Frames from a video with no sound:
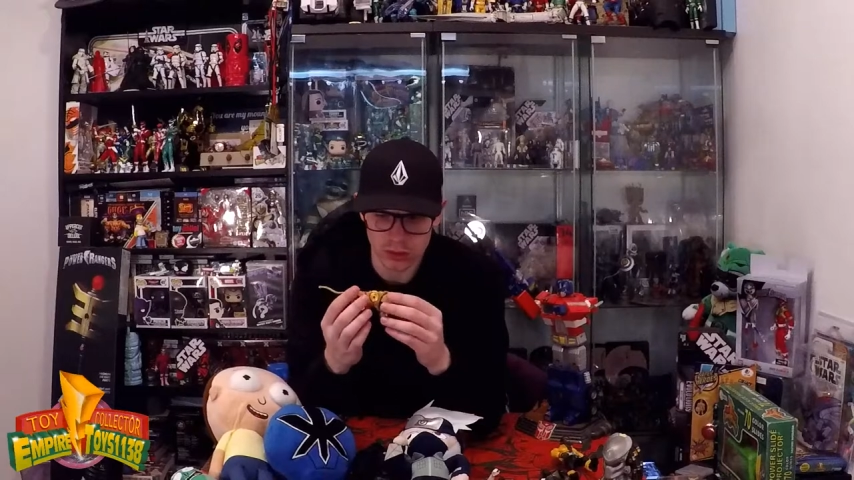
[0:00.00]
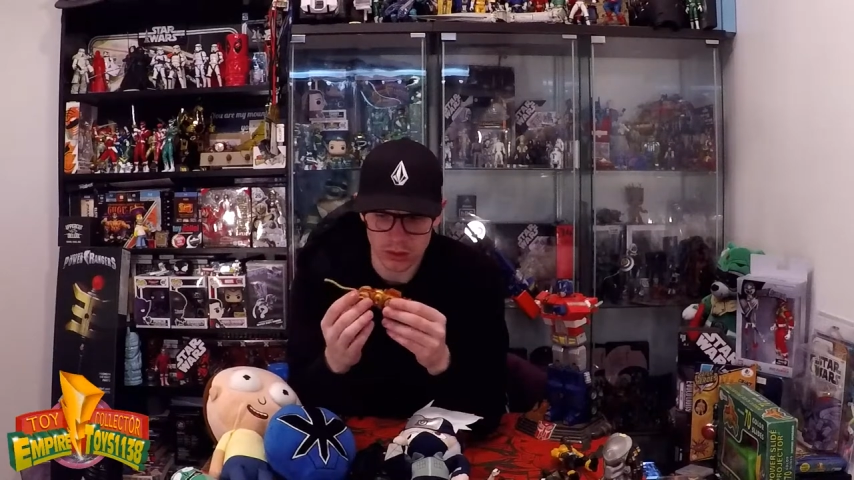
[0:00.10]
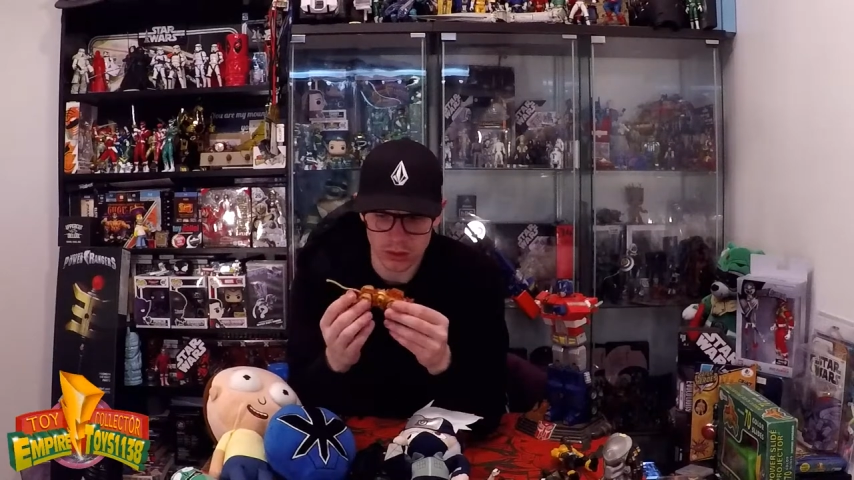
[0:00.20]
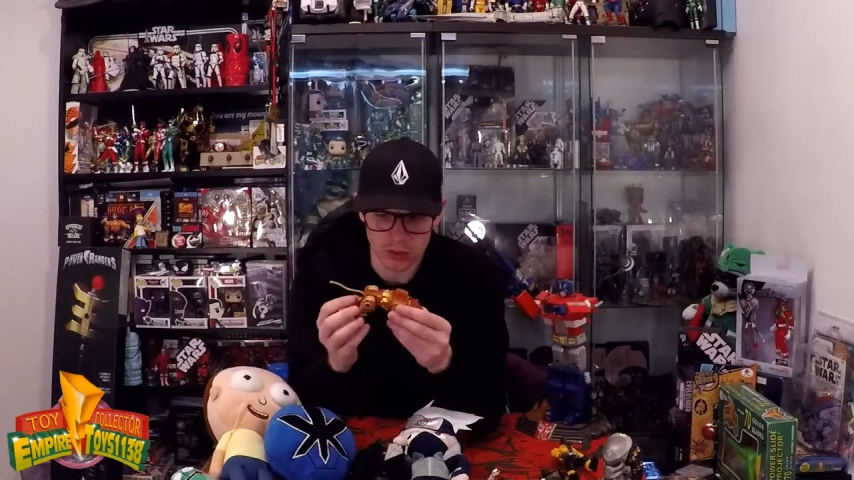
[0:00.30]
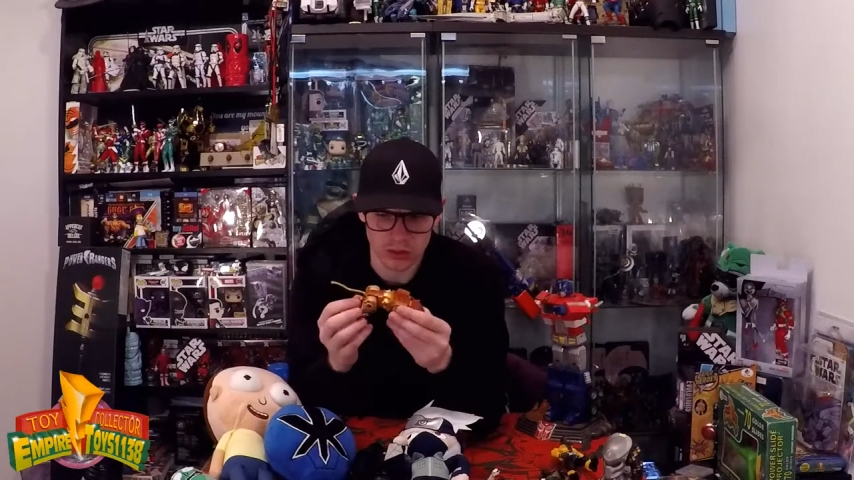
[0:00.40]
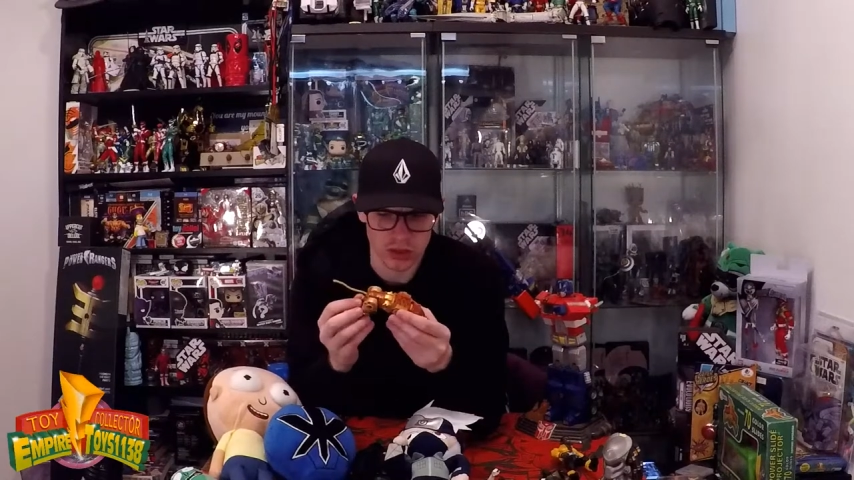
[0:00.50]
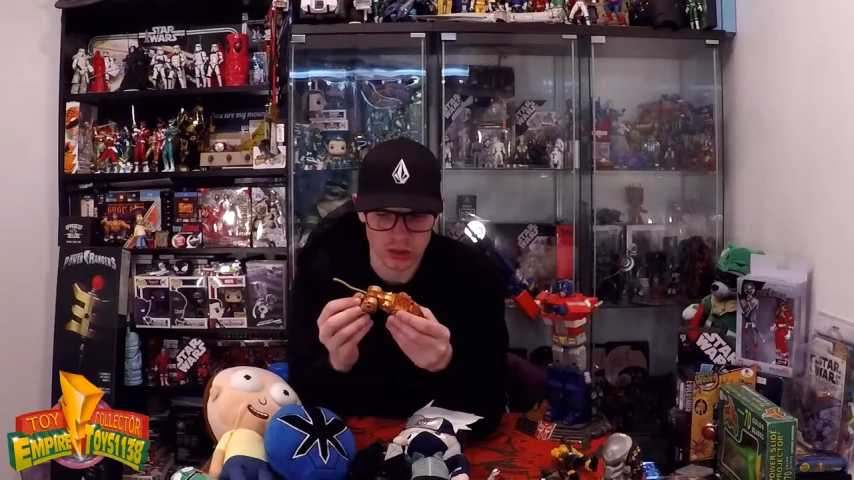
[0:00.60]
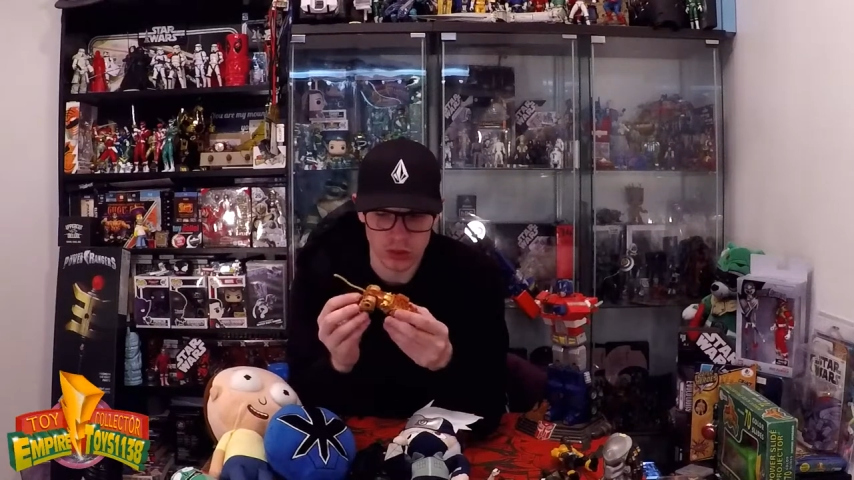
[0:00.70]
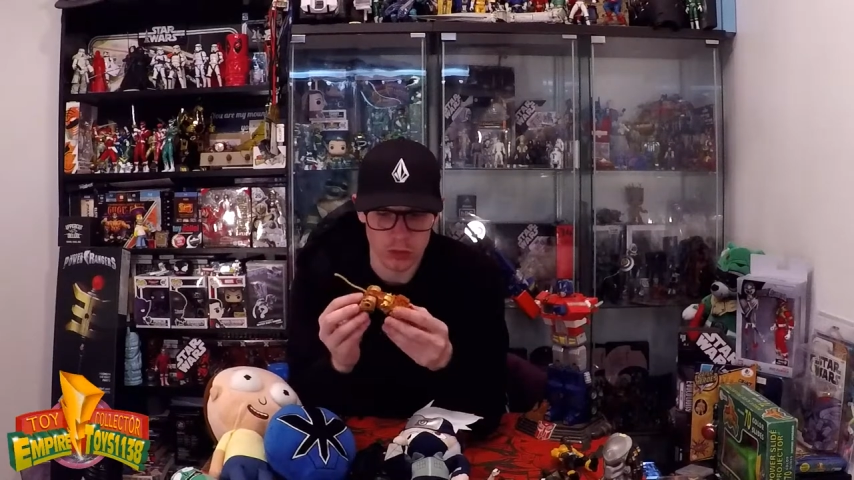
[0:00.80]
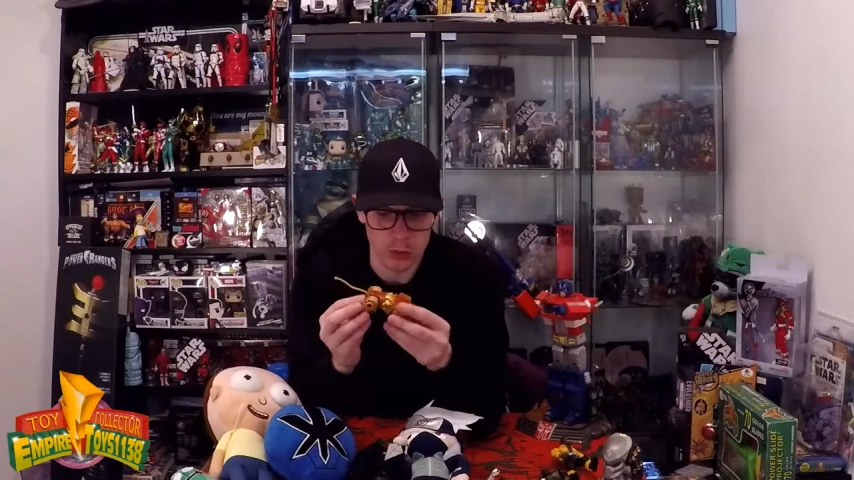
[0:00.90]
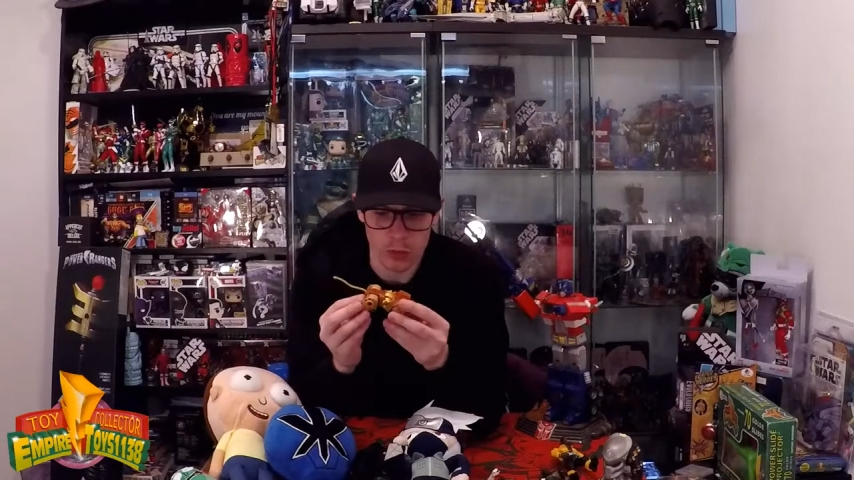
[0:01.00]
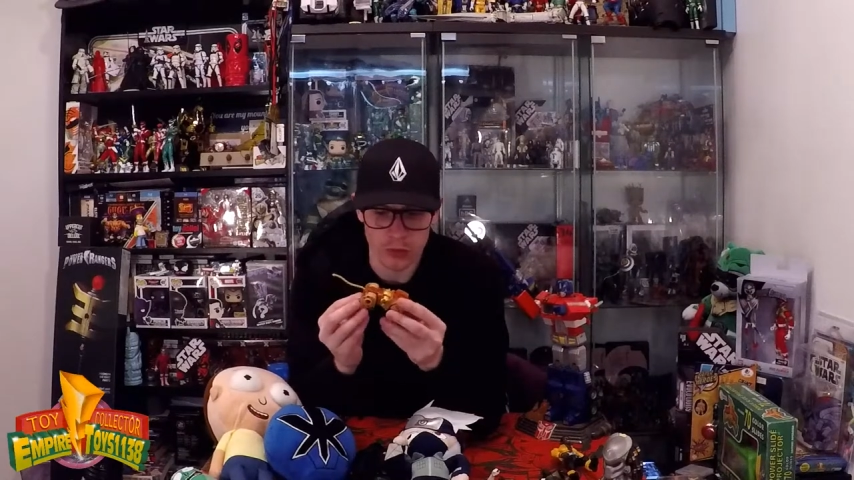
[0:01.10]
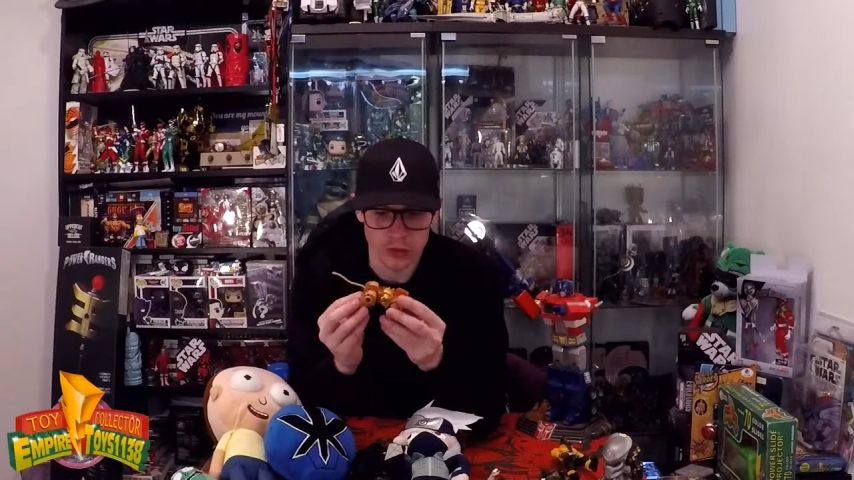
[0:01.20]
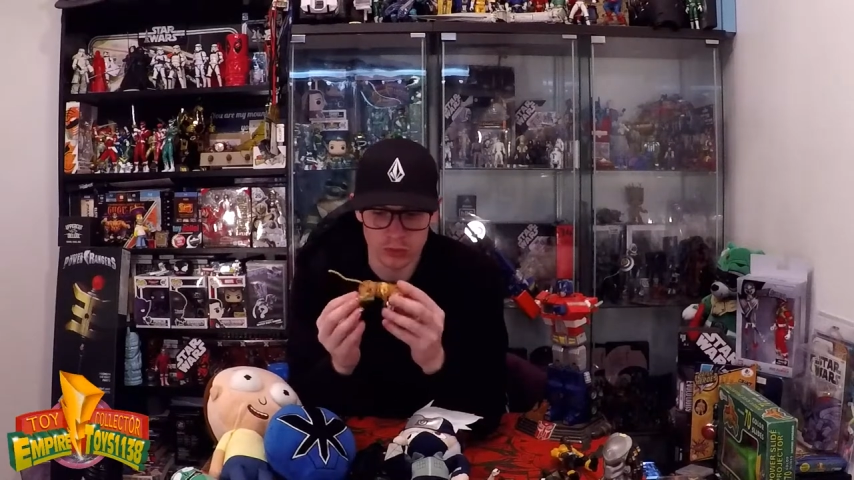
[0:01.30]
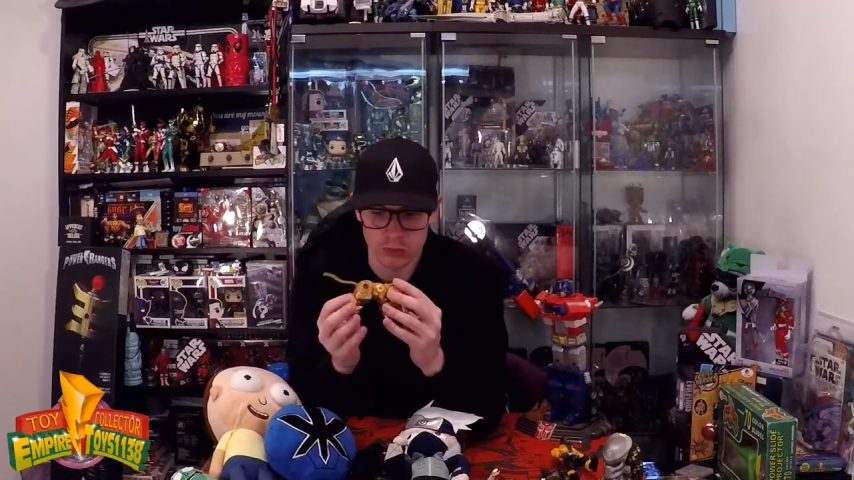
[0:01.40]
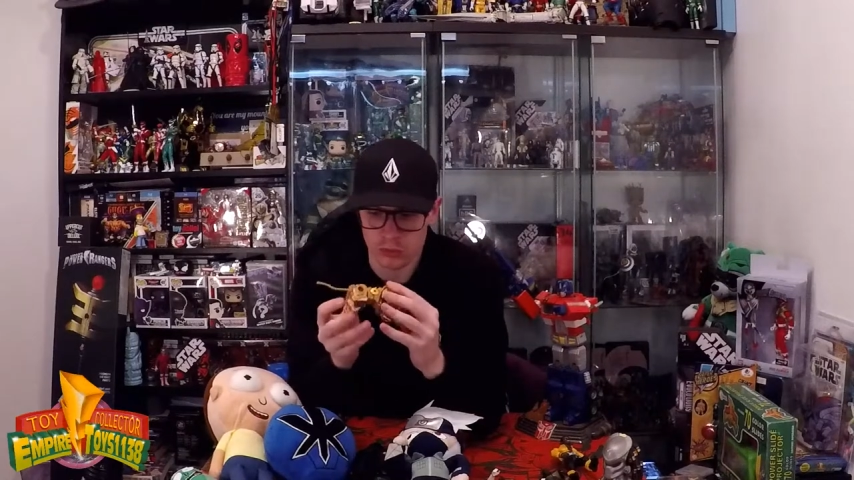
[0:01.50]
honestly I just couldn't bother to